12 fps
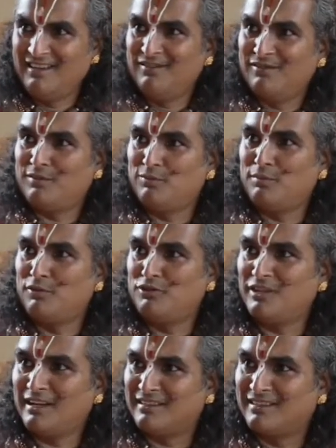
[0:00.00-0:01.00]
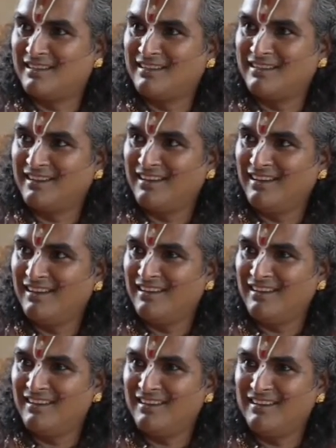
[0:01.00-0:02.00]
that we project, you know.
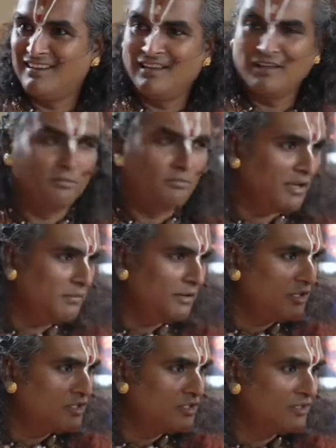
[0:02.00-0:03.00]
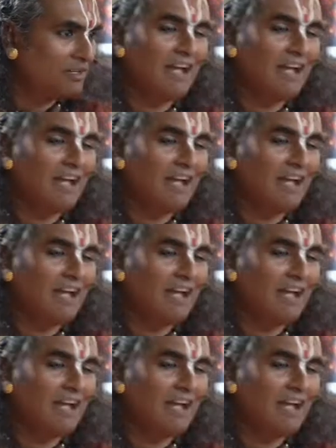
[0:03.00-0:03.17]
An image